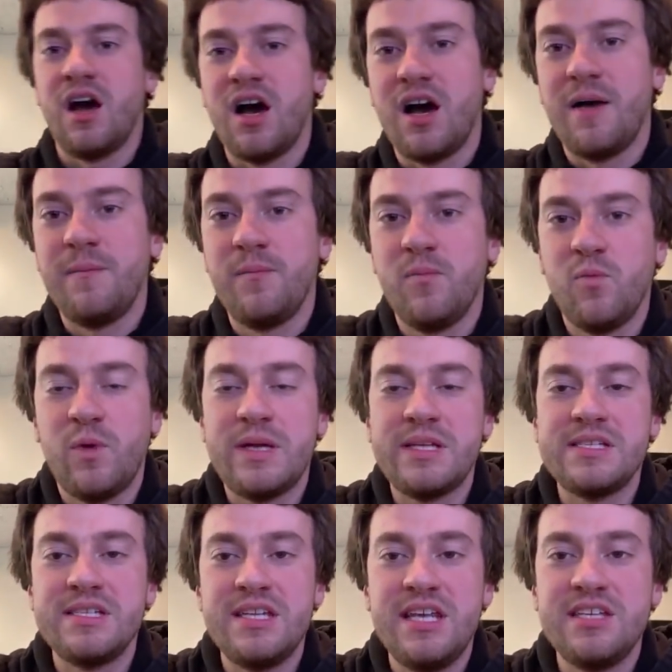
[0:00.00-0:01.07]
Um,
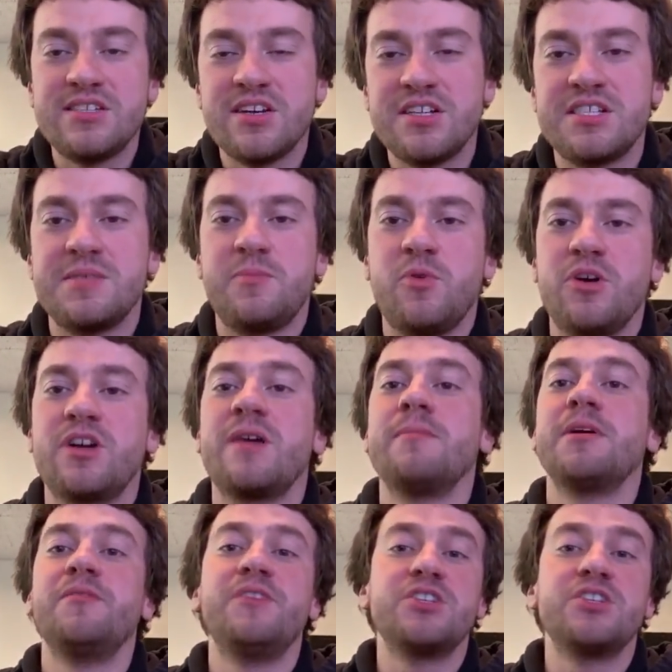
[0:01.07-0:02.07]
when is Nissan support coming